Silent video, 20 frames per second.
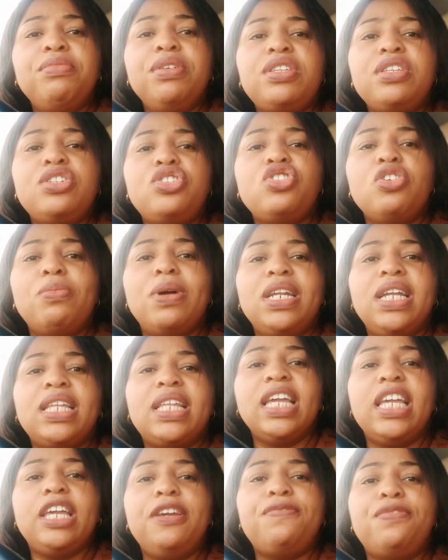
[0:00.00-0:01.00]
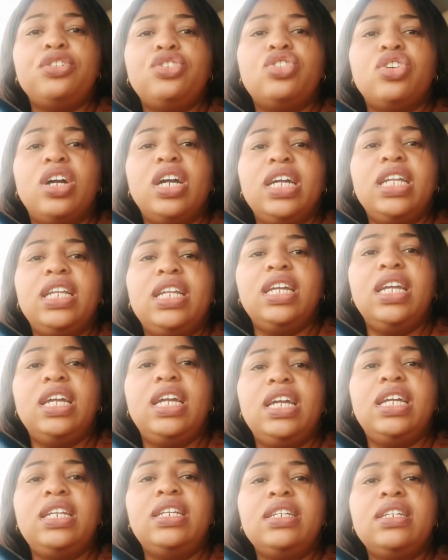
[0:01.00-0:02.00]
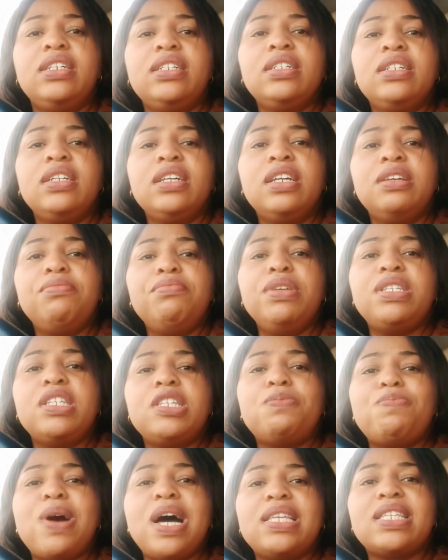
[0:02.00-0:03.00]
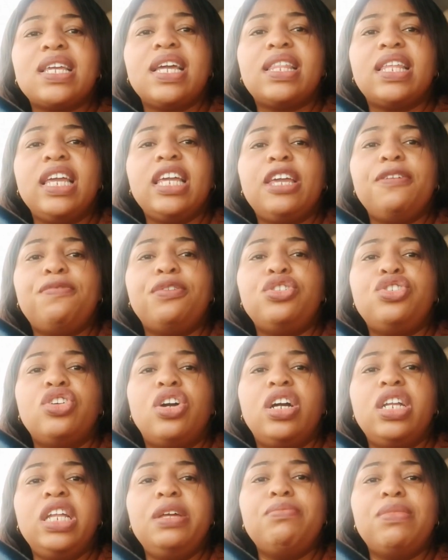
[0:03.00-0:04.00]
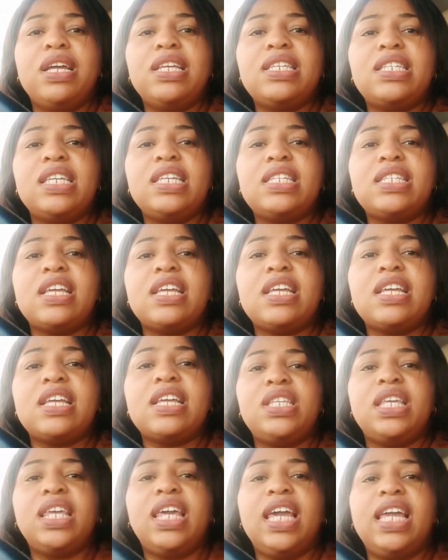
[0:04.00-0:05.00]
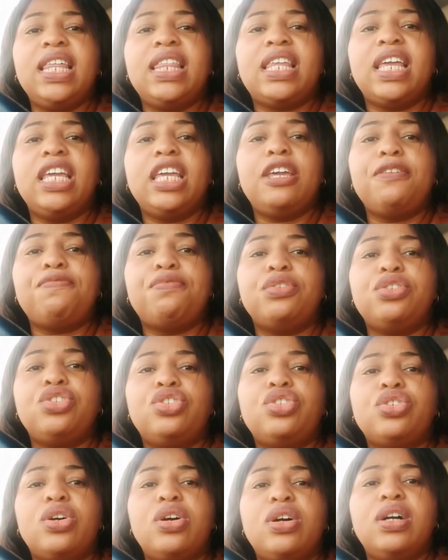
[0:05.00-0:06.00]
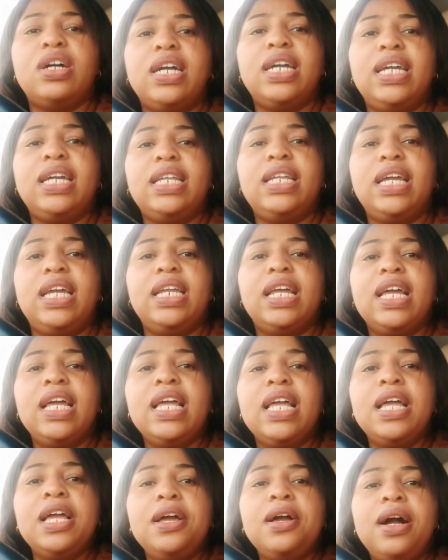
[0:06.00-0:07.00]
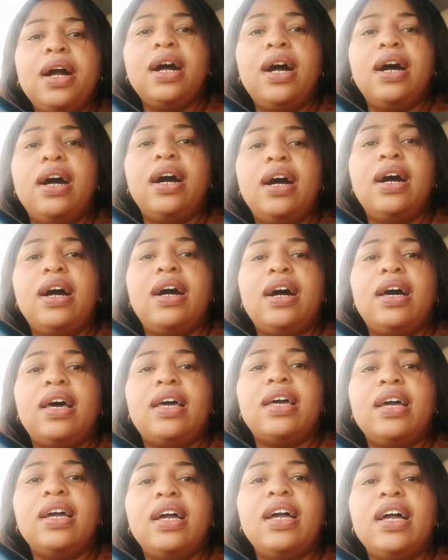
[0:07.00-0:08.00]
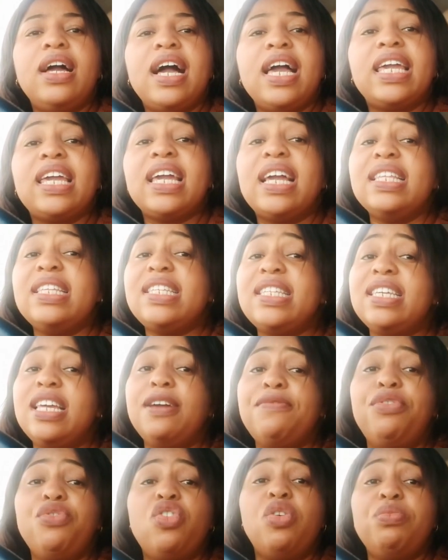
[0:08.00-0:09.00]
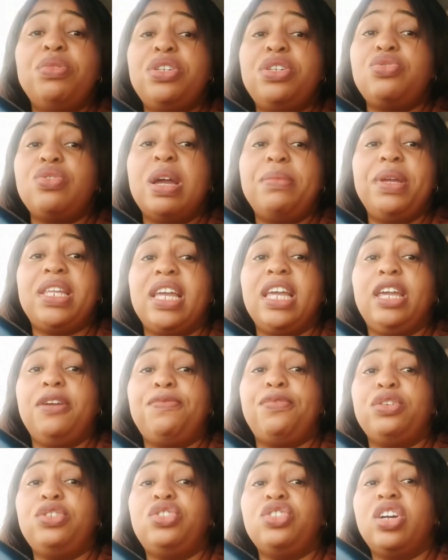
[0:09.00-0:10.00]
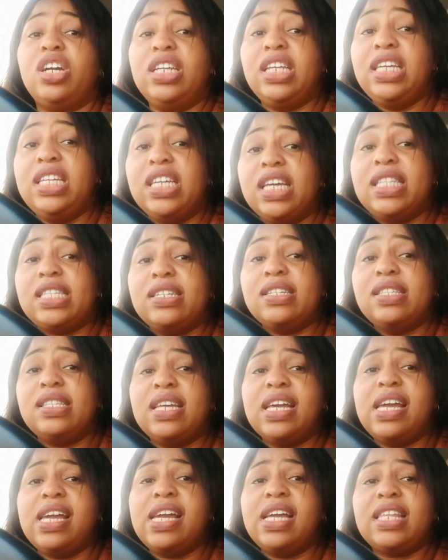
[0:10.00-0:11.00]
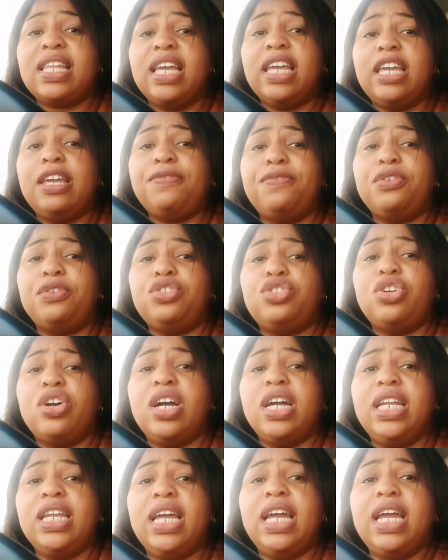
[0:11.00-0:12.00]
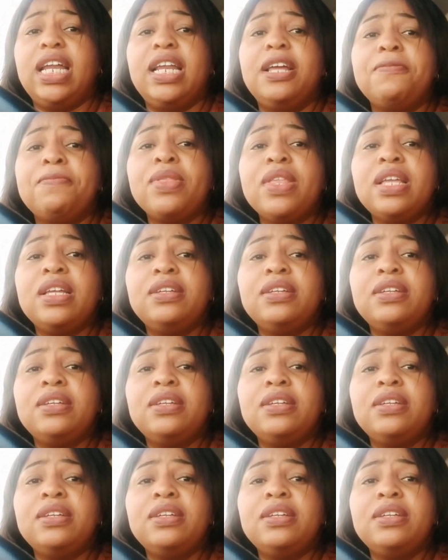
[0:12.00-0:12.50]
Mrs. Shomade, thank you for joining. Mrs. Pasca, thank you for joining. My sister, once again, thank you for joining. I can't see everyone. Miss Remy, thank you for joining here today. Thank you for joining.